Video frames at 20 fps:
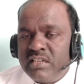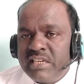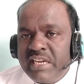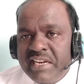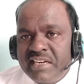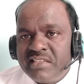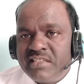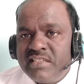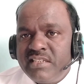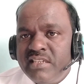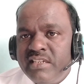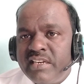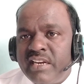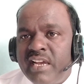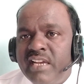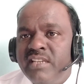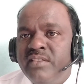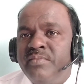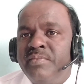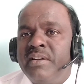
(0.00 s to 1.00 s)
NC
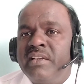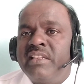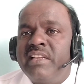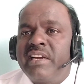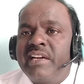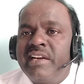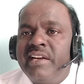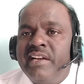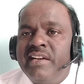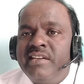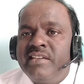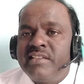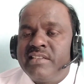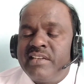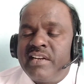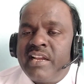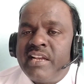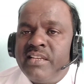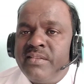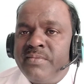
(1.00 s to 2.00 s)
raised by the client,
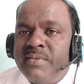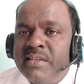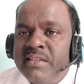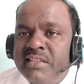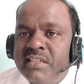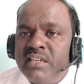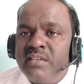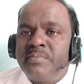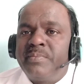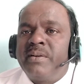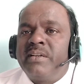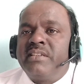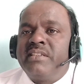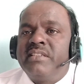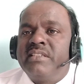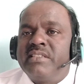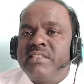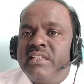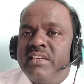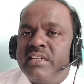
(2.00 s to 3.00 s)
raised by third
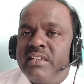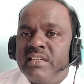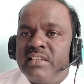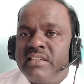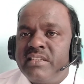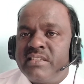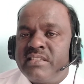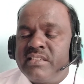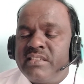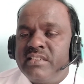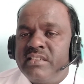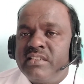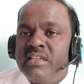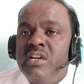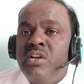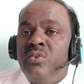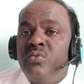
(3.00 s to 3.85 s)
parties and other things.